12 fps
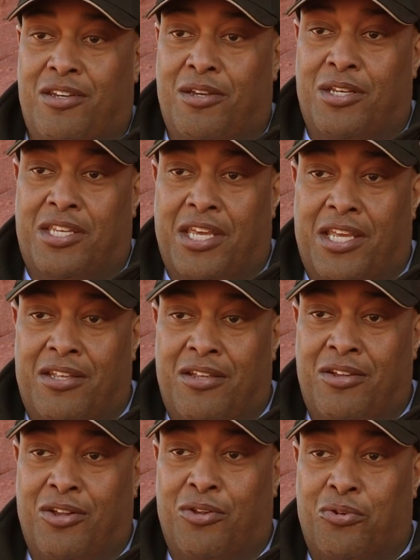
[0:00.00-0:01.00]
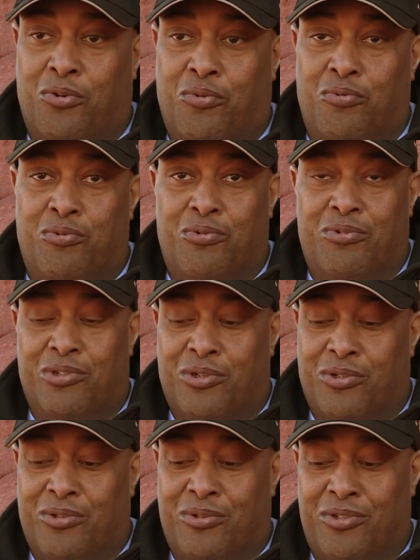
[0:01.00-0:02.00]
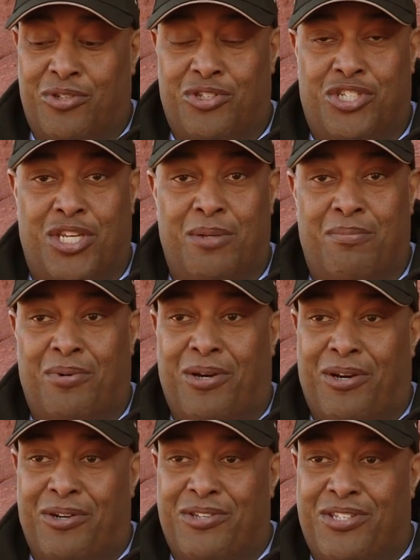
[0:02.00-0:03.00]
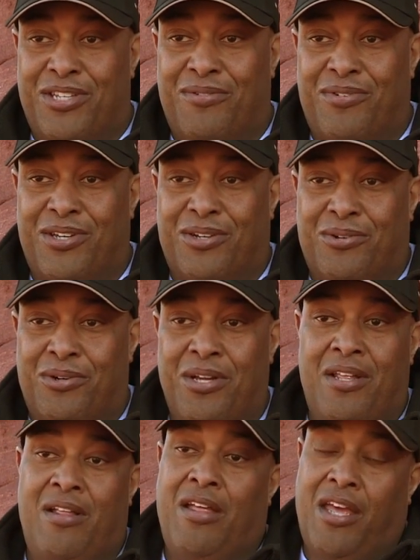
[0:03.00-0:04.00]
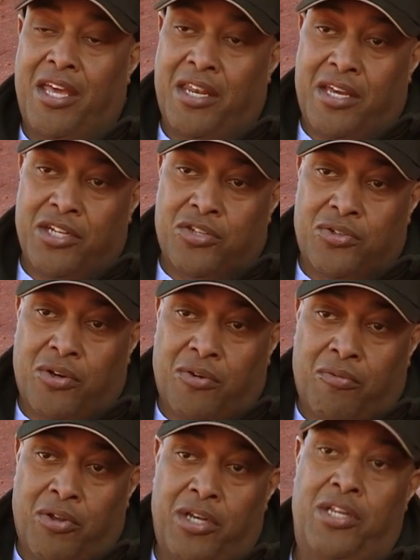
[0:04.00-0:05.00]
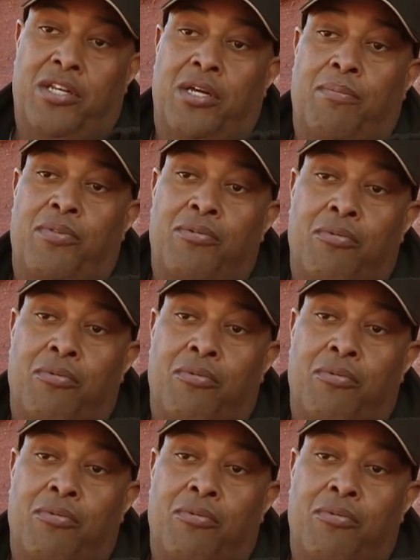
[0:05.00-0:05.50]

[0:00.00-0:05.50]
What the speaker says: I take a little Jeep RC vehicle, and I start running it up the